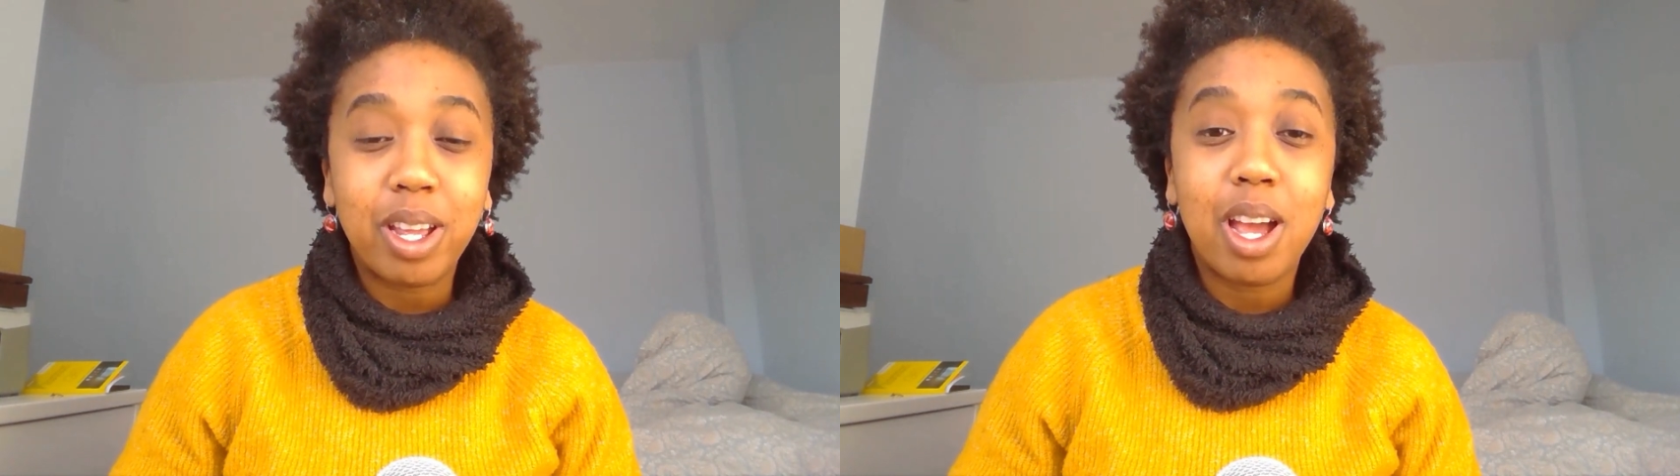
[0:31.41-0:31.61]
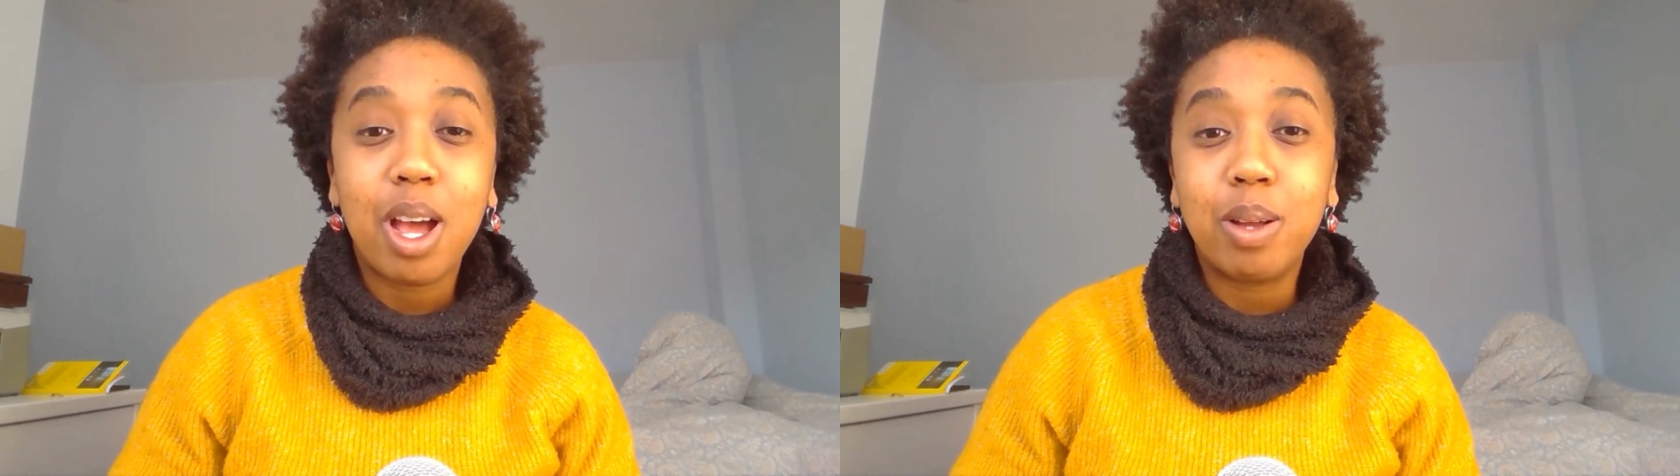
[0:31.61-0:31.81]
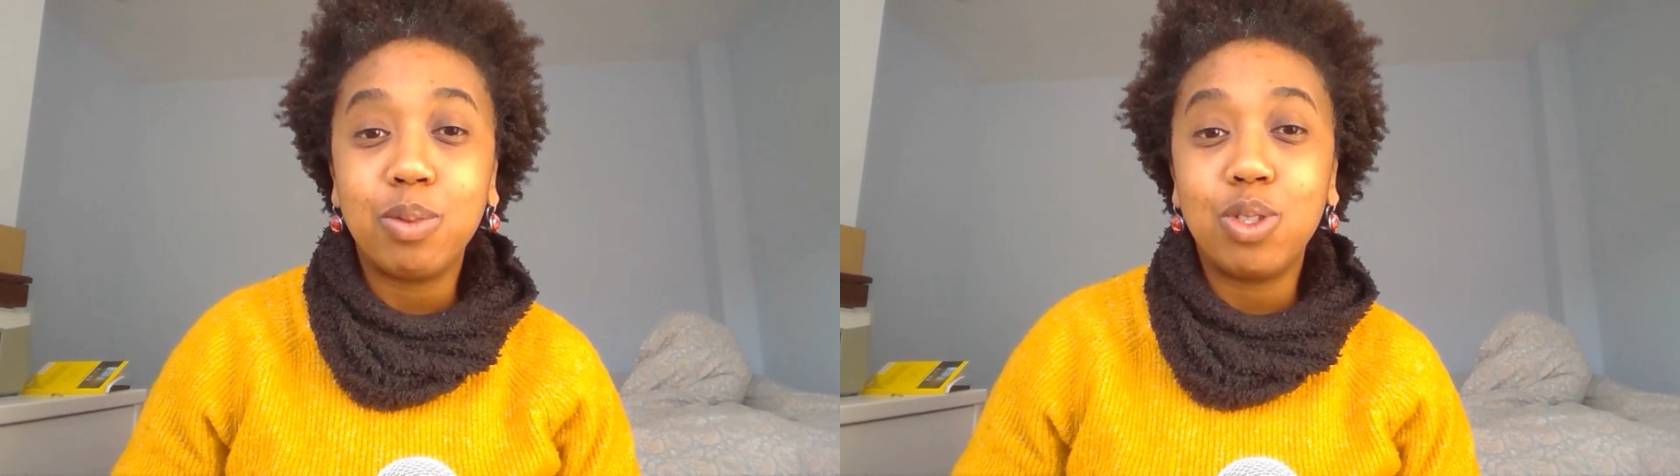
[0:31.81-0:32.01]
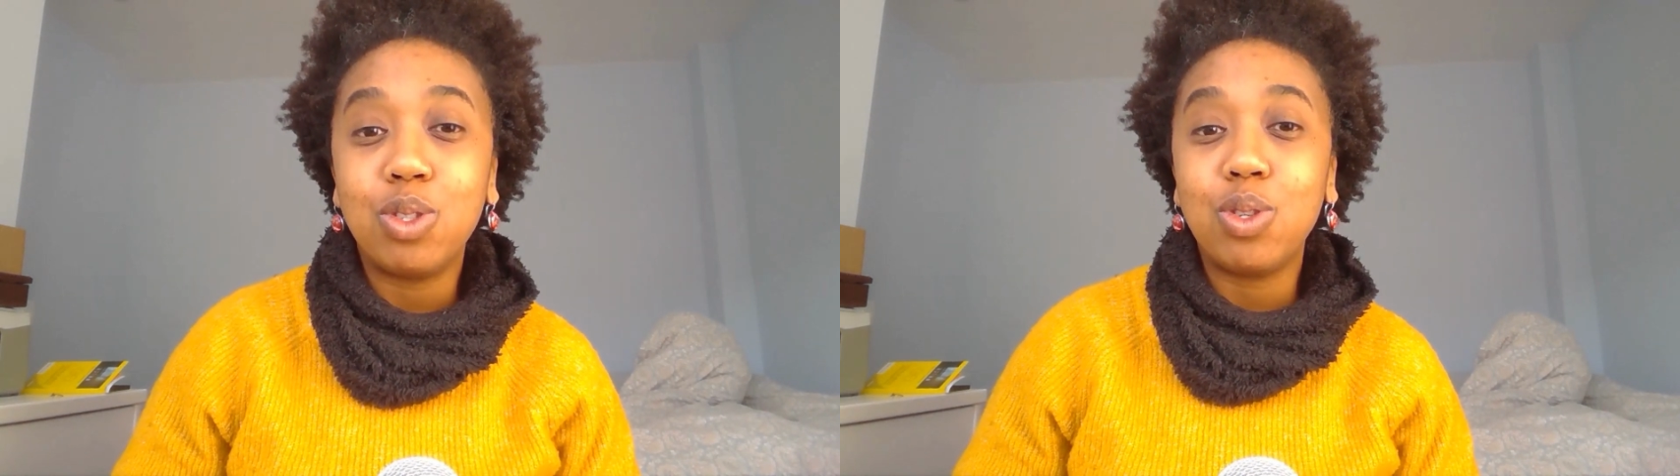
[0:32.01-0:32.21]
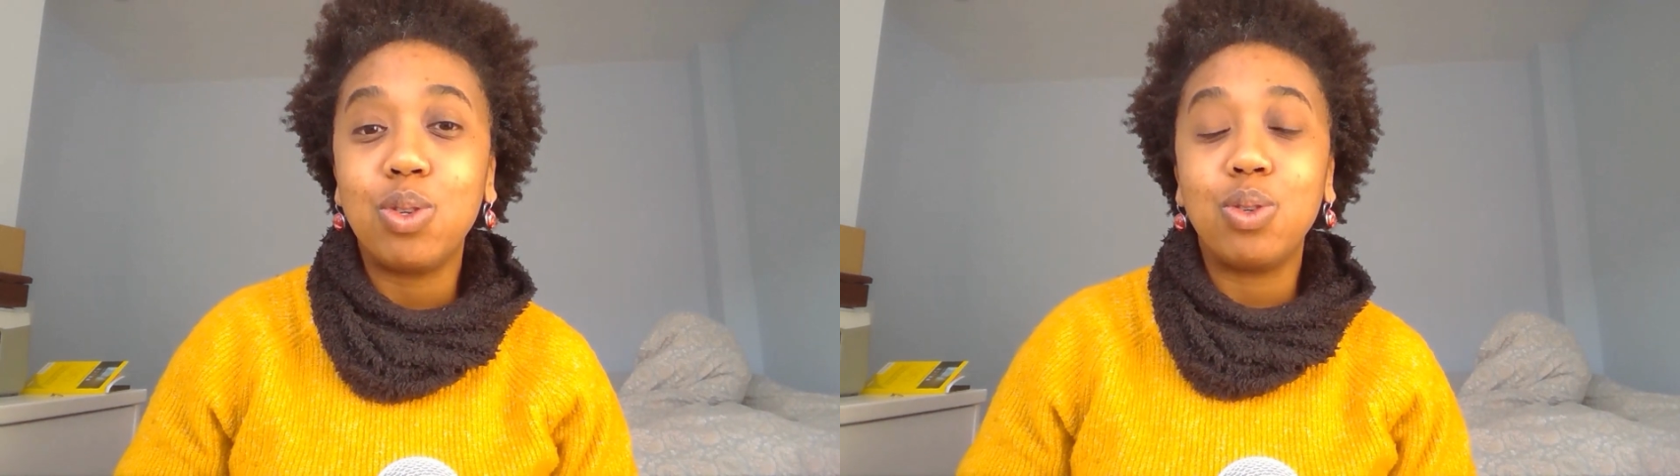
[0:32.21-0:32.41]
it comes
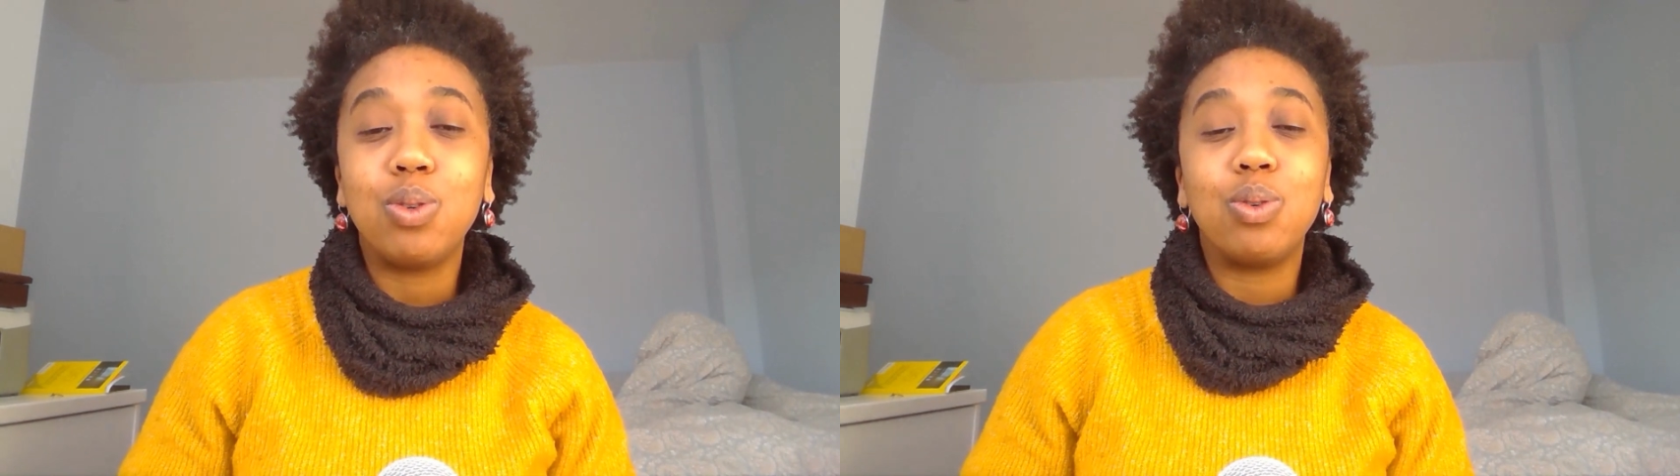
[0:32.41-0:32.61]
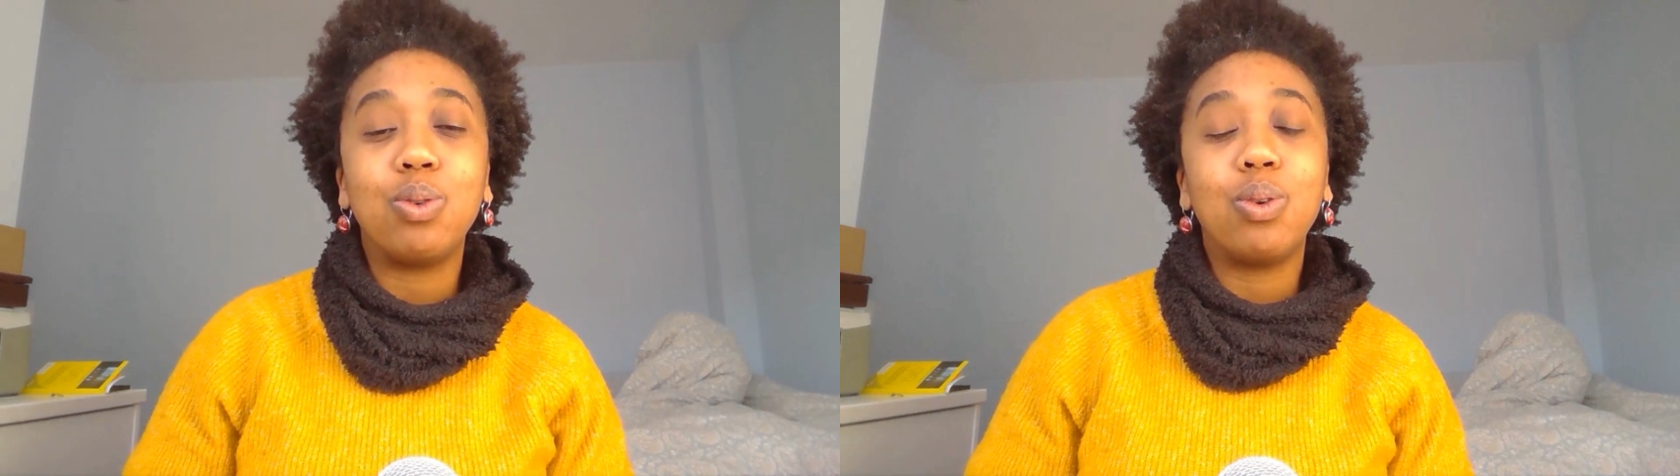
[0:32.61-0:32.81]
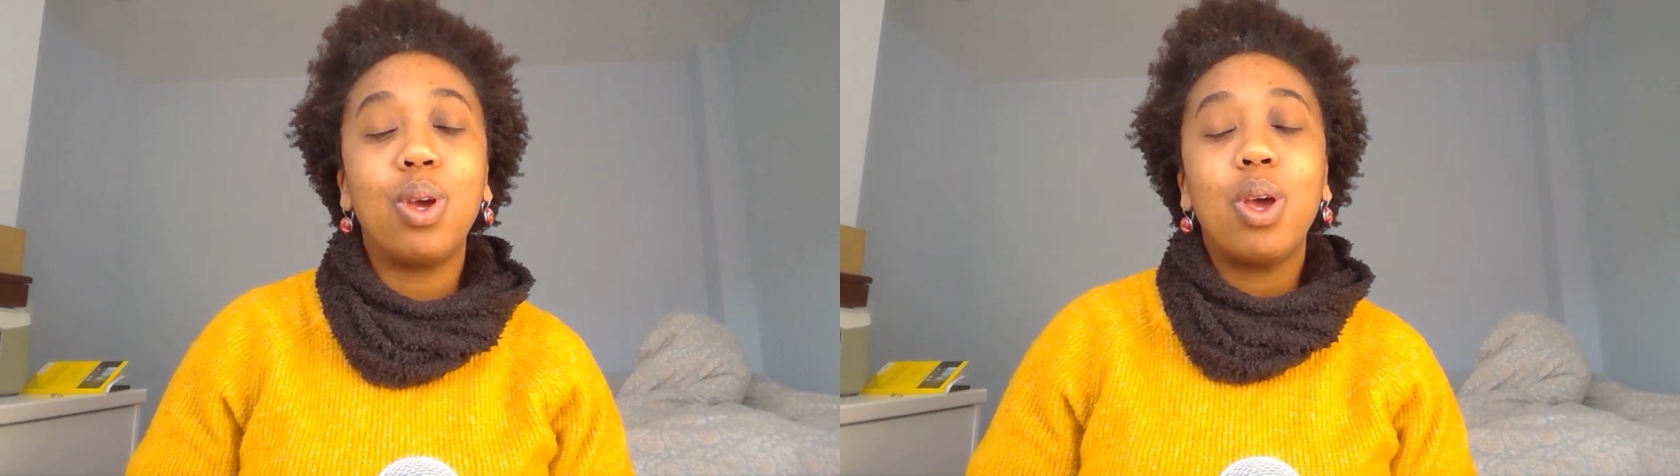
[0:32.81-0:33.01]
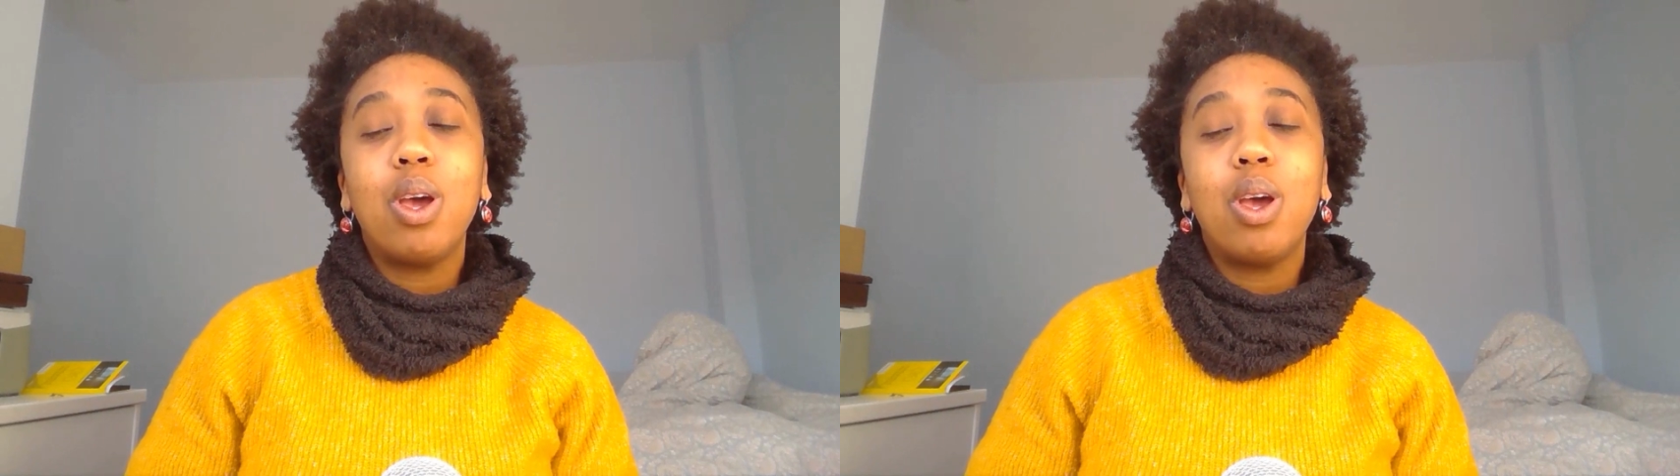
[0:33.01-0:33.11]
to